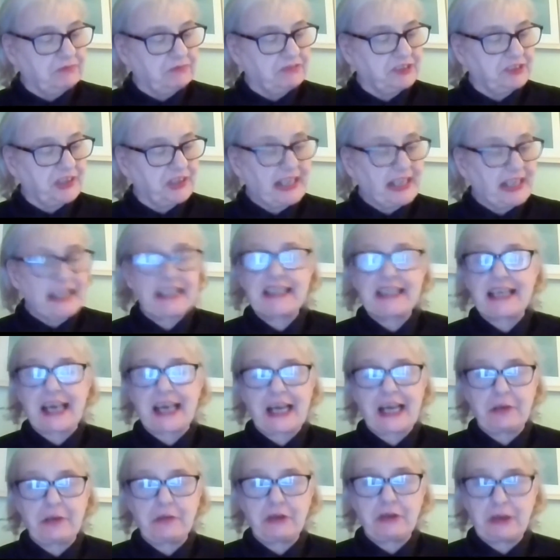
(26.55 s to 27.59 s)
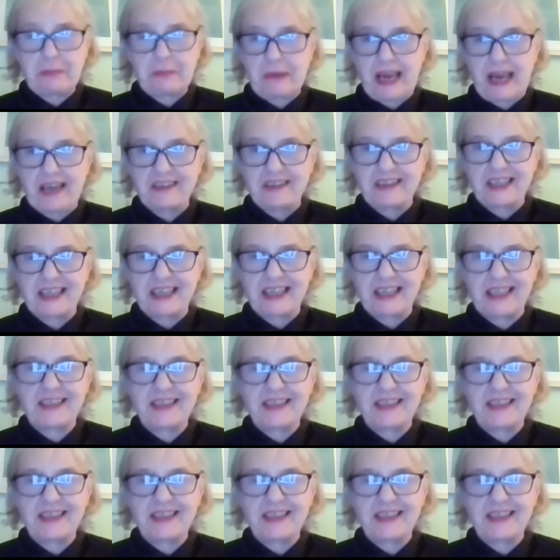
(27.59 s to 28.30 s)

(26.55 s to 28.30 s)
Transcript: so he can tell you all about it.